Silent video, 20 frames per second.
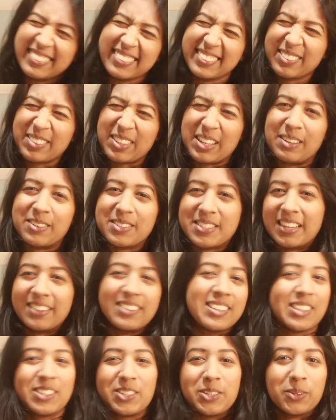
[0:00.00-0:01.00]
without
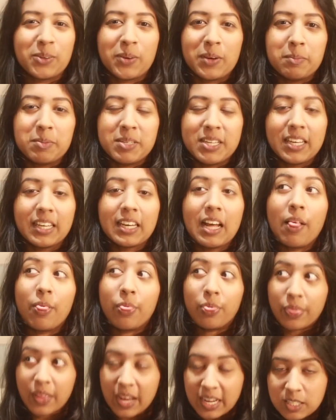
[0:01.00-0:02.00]
sounding too cryptic, and
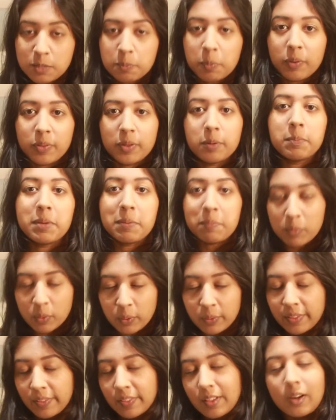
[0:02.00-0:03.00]
that's bothered me
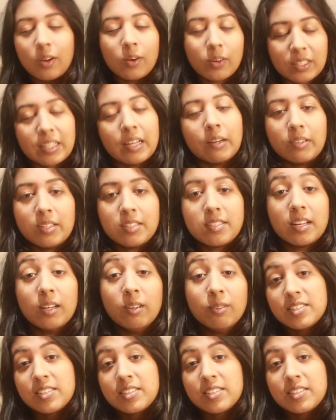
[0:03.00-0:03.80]
more than the lockdown itself.